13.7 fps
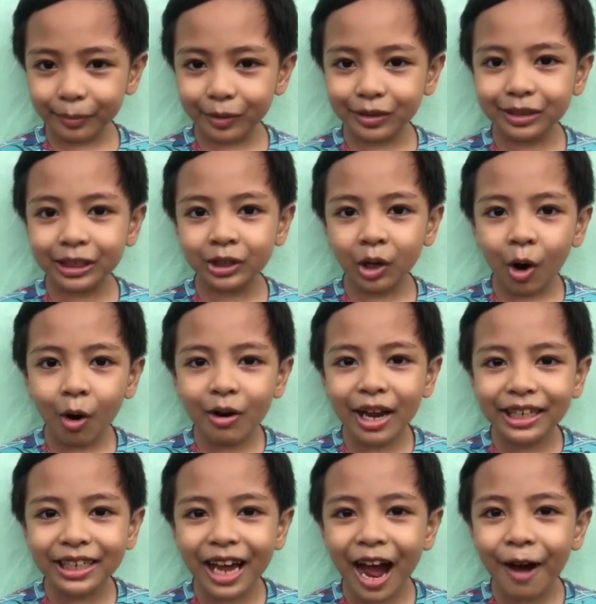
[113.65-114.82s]
Boosters,
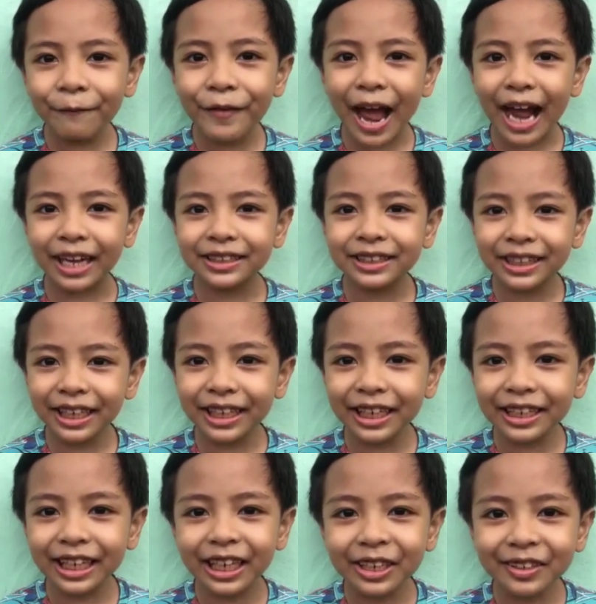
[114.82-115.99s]
already a vaccine
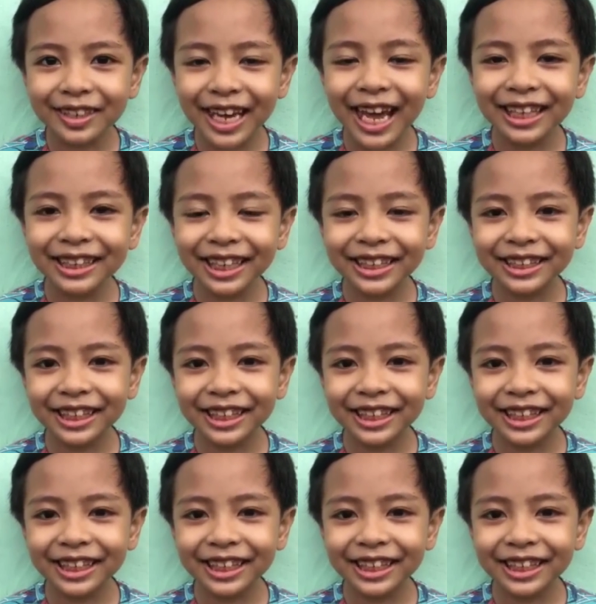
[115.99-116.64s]
in the United